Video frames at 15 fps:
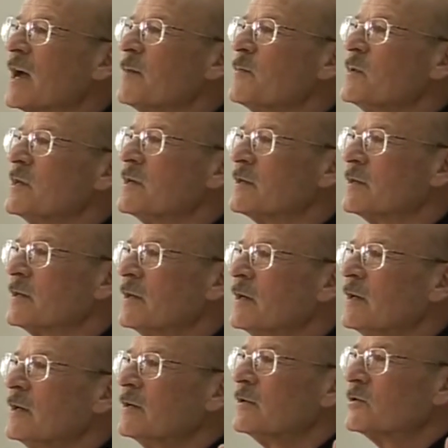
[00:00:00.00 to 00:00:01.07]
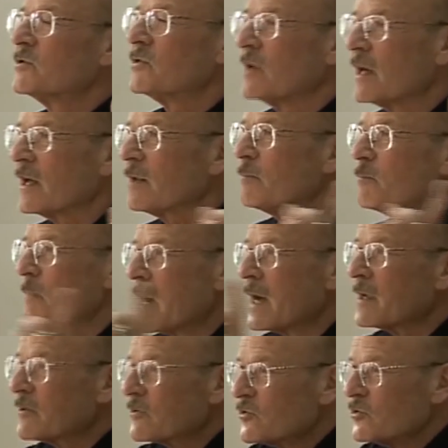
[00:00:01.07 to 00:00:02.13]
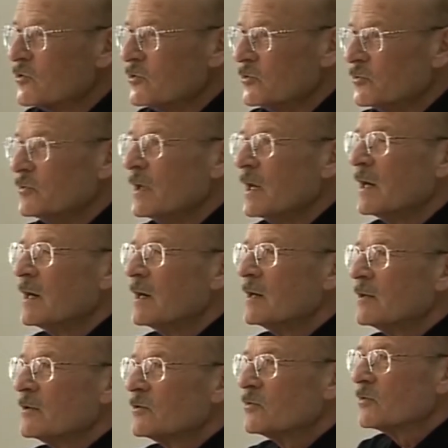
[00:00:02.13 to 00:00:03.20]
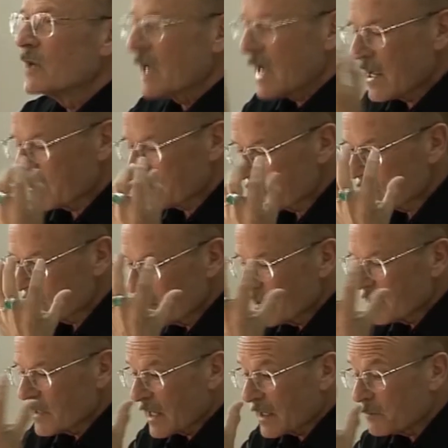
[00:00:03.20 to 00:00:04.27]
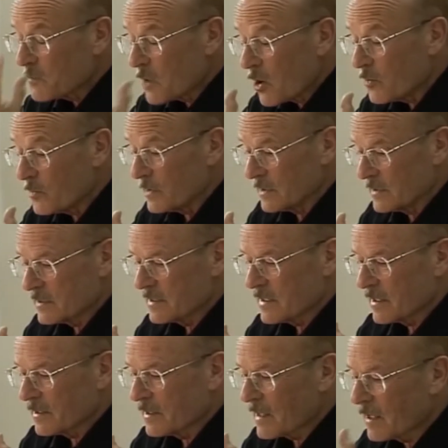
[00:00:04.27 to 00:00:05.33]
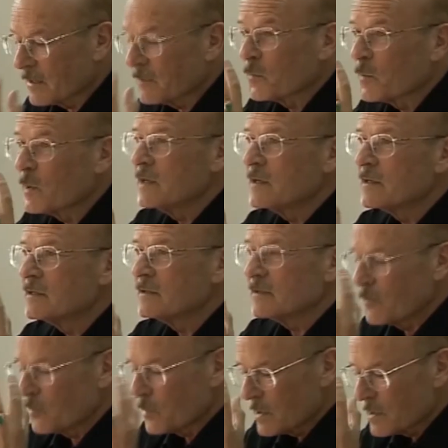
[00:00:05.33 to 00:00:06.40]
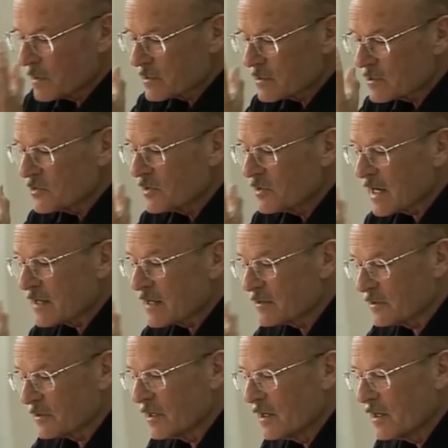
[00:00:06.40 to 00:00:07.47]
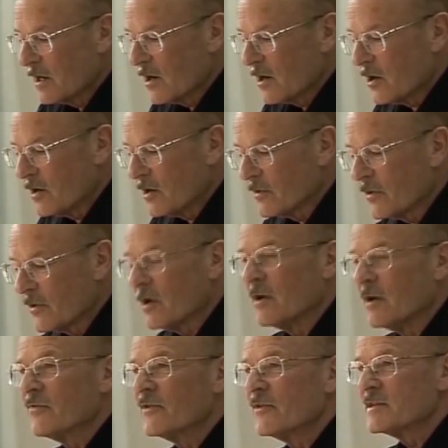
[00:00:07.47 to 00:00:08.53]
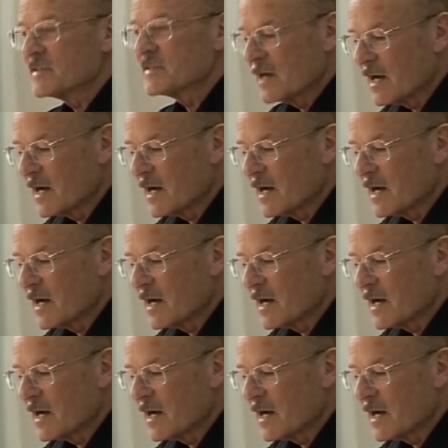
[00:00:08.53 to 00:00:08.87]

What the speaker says: I'm here to help my crew to catch that moment, that we're together on this